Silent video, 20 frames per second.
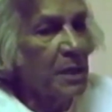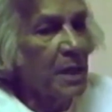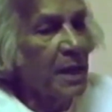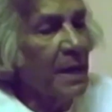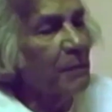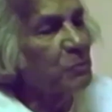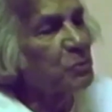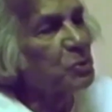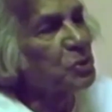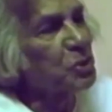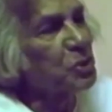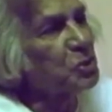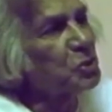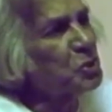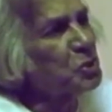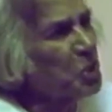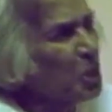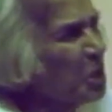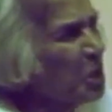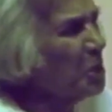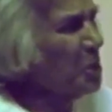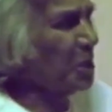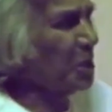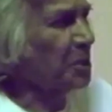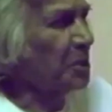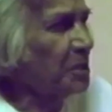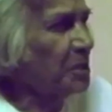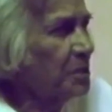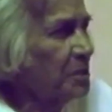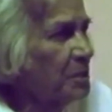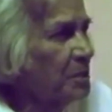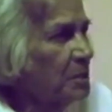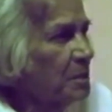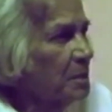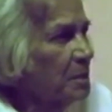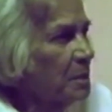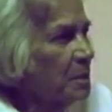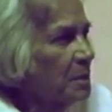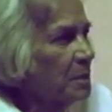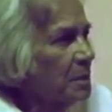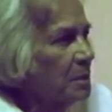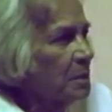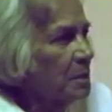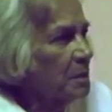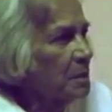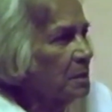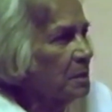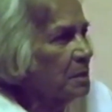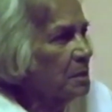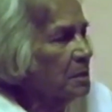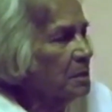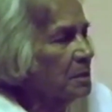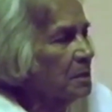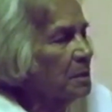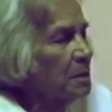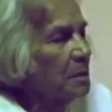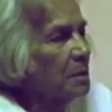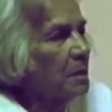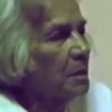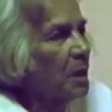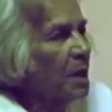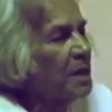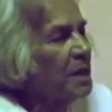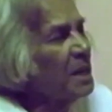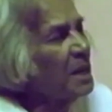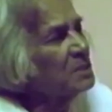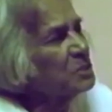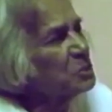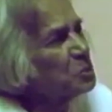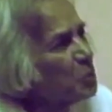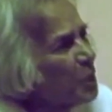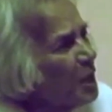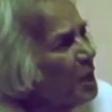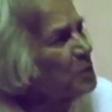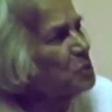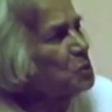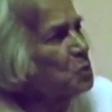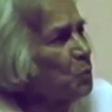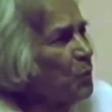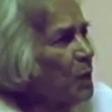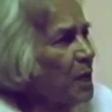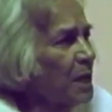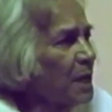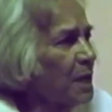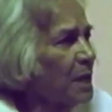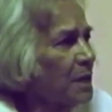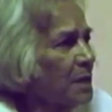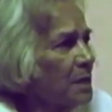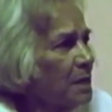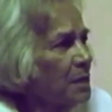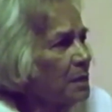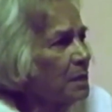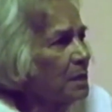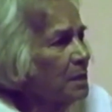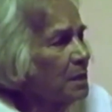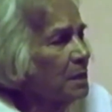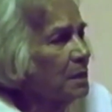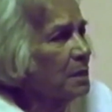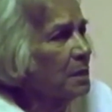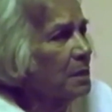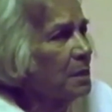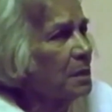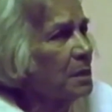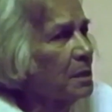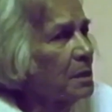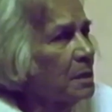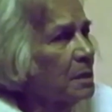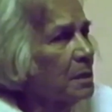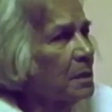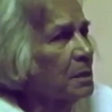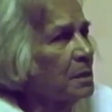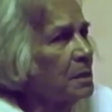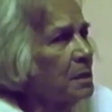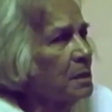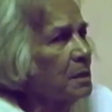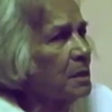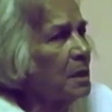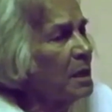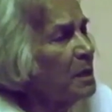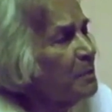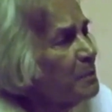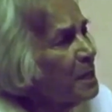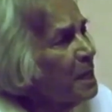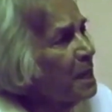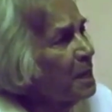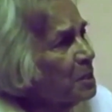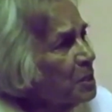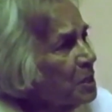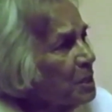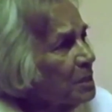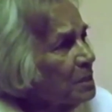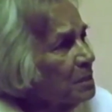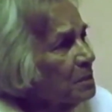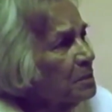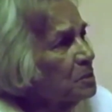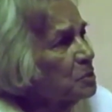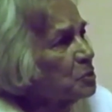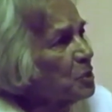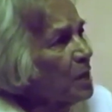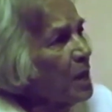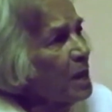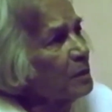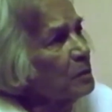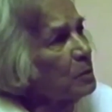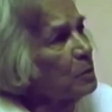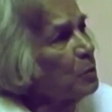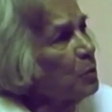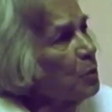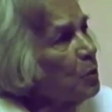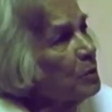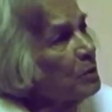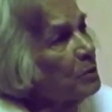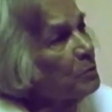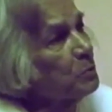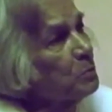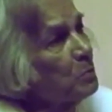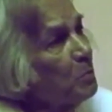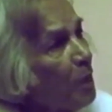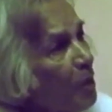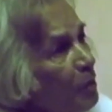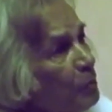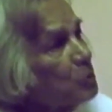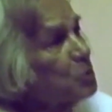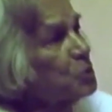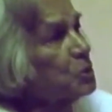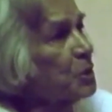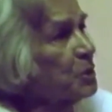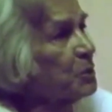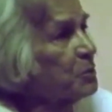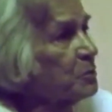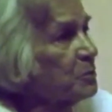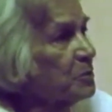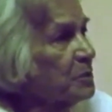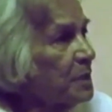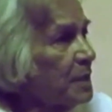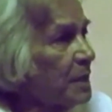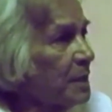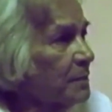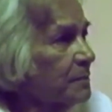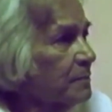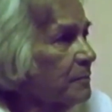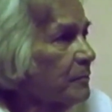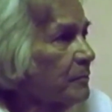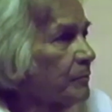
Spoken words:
that they have succeeded in a strange way in eliminating the stranglehold of Mao Zedong.